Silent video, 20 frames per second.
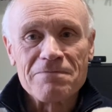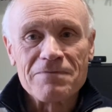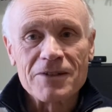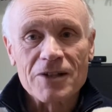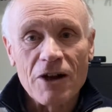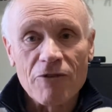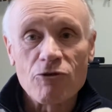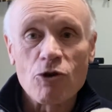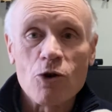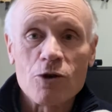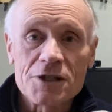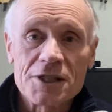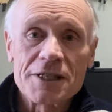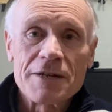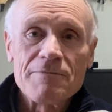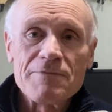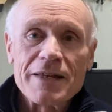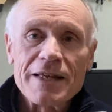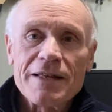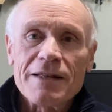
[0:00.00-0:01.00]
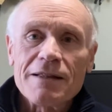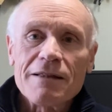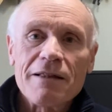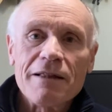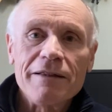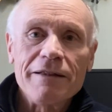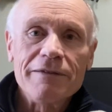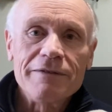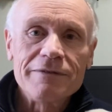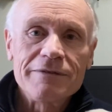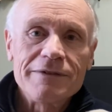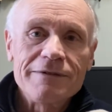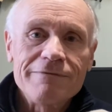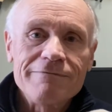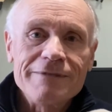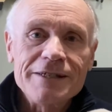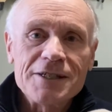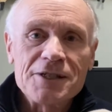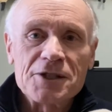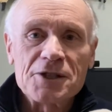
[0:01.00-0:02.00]
Of course,
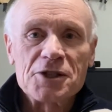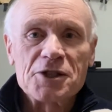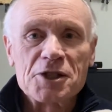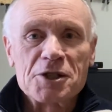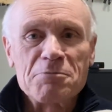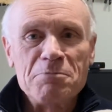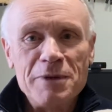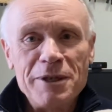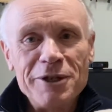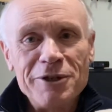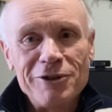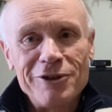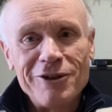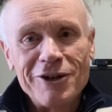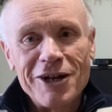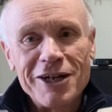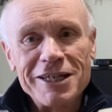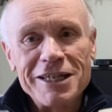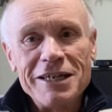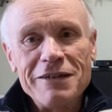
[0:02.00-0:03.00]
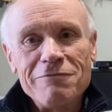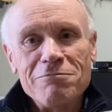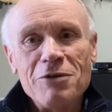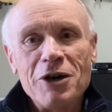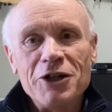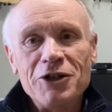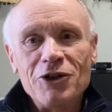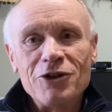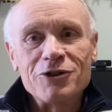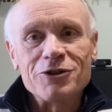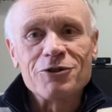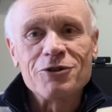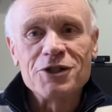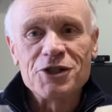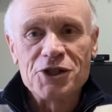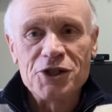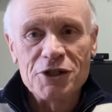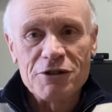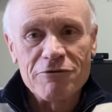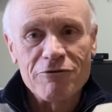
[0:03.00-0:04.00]
this is the spiel that I give my non
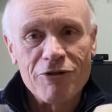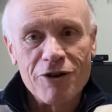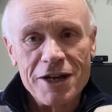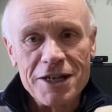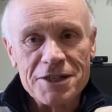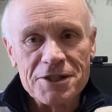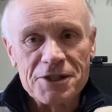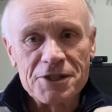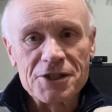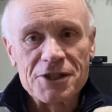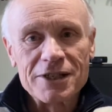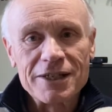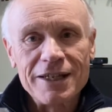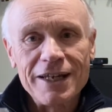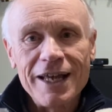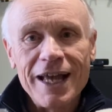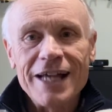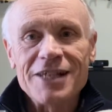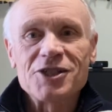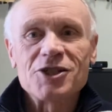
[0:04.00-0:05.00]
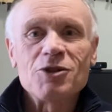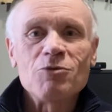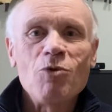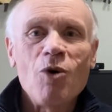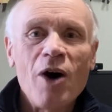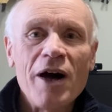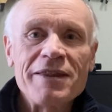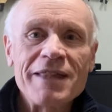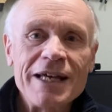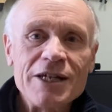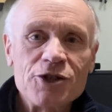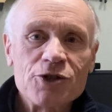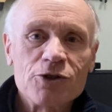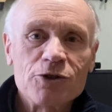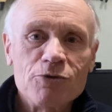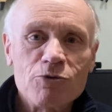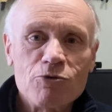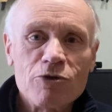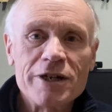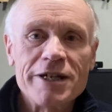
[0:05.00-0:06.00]
Christian friends as to why they should
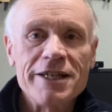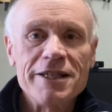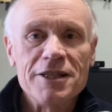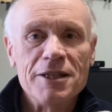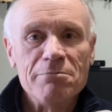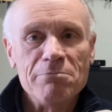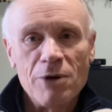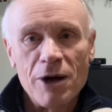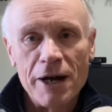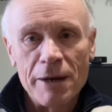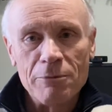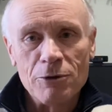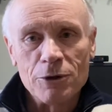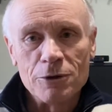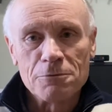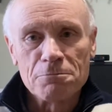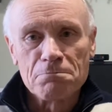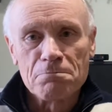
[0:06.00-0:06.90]
read the Bible.